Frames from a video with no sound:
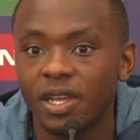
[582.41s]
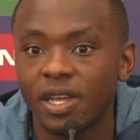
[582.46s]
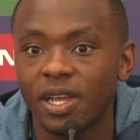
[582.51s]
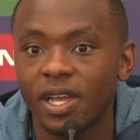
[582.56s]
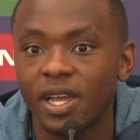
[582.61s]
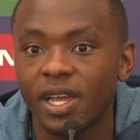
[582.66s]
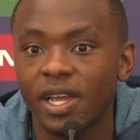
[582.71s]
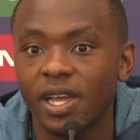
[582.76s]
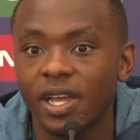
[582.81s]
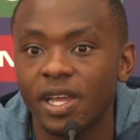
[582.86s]

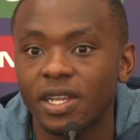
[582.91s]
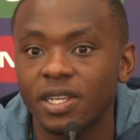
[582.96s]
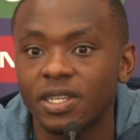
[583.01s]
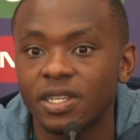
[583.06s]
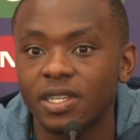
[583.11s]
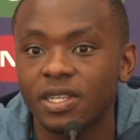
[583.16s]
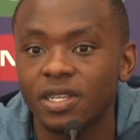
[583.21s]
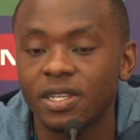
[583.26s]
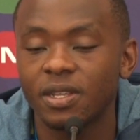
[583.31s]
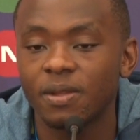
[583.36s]

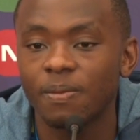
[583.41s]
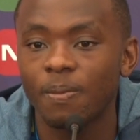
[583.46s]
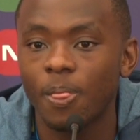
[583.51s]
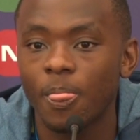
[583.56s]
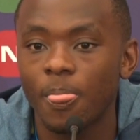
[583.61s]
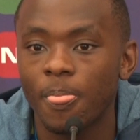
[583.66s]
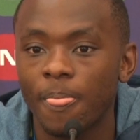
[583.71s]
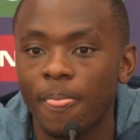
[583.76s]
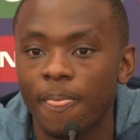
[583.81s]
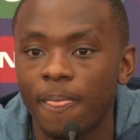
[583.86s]
And
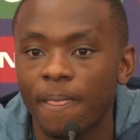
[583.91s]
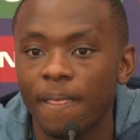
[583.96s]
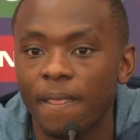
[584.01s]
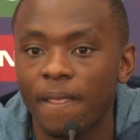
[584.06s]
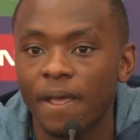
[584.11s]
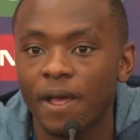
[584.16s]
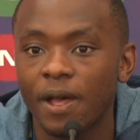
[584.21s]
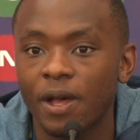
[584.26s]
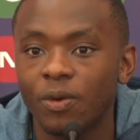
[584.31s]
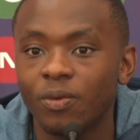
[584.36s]

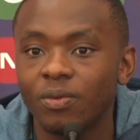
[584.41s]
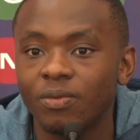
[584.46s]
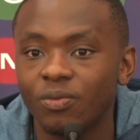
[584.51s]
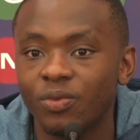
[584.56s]
we're